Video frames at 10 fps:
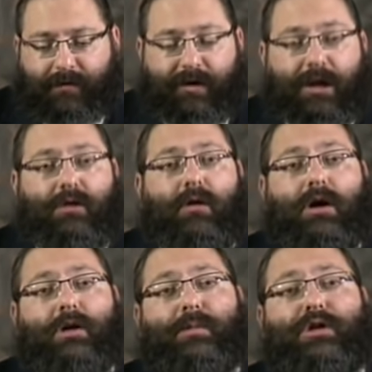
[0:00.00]
V'ilu
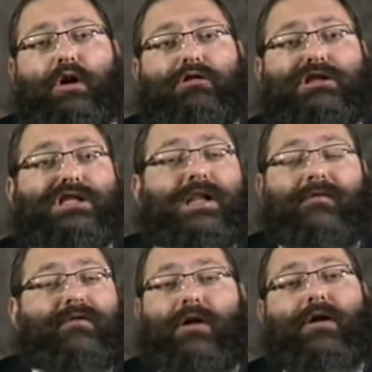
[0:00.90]
Haya B'doirish al
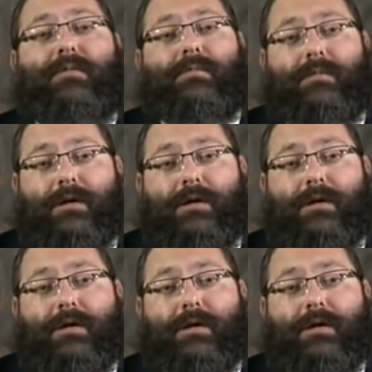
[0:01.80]
Avram,